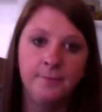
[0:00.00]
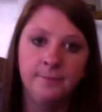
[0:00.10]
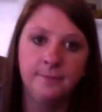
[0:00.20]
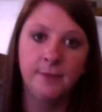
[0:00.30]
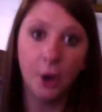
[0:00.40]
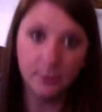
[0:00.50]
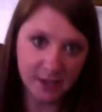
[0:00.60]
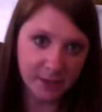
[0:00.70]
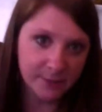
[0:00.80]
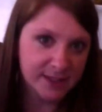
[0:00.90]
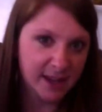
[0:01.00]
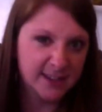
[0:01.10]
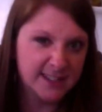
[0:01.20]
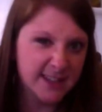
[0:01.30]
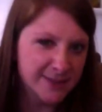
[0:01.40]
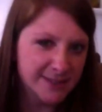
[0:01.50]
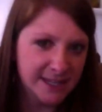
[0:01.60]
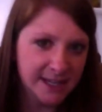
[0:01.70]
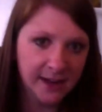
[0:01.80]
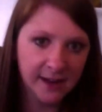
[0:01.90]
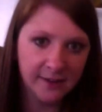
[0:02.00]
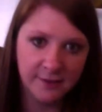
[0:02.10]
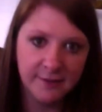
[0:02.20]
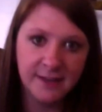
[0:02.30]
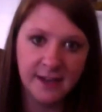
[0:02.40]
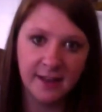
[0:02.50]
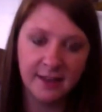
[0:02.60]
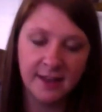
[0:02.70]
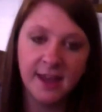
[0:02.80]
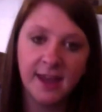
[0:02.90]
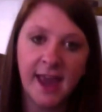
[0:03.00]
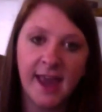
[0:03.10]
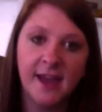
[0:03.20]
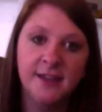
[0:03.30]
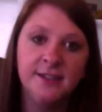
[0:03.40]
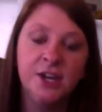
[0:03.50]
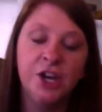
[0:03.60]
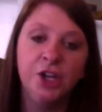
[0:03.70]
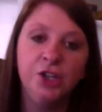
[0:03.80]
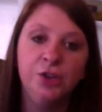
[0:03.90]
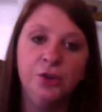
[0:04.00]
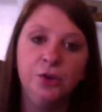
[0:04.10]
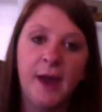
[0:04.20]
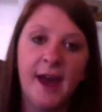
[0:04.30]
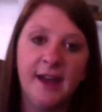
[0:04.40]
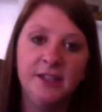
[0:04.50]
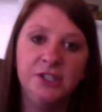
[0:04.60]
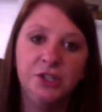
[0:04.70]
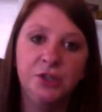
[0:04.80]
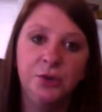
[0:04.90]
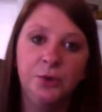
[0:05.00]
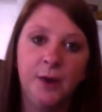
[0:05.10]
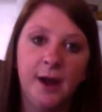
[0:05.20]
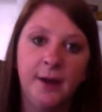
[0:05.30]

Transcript: the home study was $17.50, I think, and you had to